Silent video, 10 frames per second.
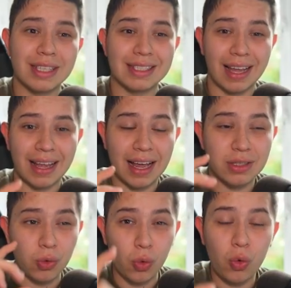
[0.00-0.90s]
is that it
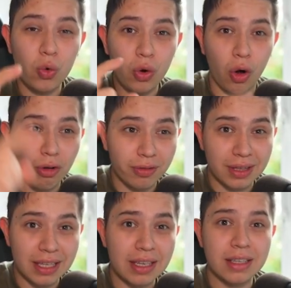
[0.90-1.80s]
has all of
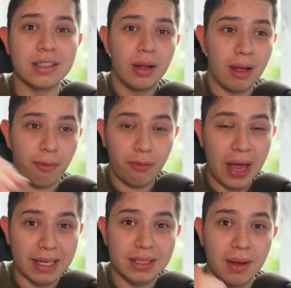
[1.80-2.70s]
these
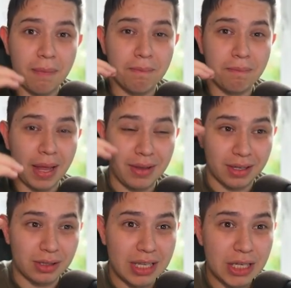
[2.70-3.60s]
effects that you
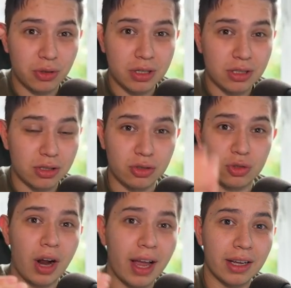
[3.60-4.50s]
can literally just
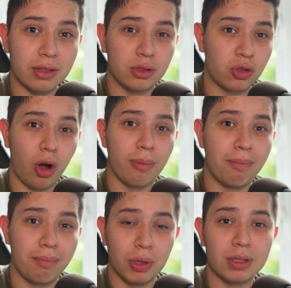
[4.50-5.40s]
drag and drop
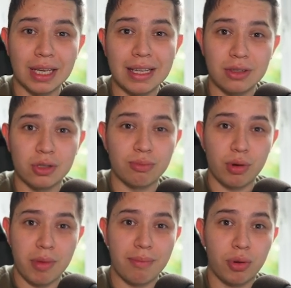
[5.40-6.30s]
built into
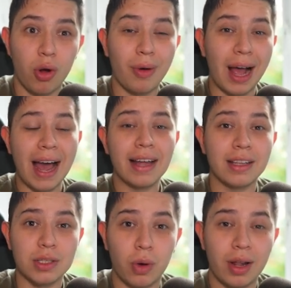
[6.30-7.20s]
Premiere Pro and
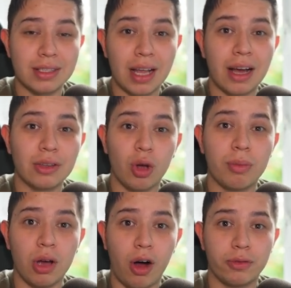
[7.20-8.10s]
as well as that
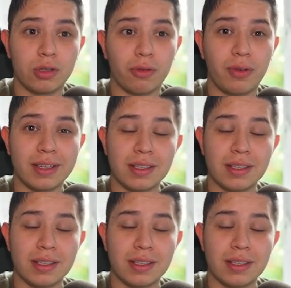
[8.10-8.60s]
Adobe After Effects.